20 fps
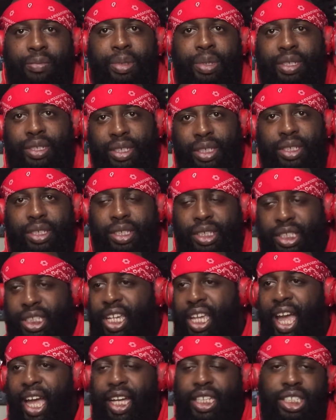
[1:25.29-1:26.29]
but
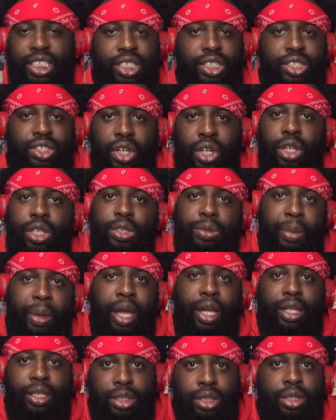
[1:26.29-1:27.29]
she actually turns
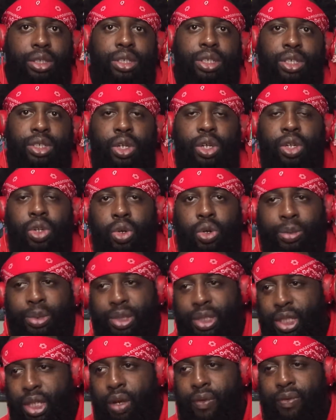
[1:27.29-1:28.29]
back into just her normal
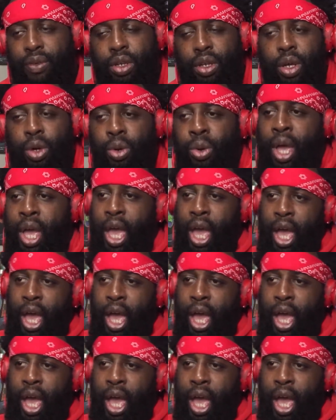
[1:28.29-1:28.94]
self, you know?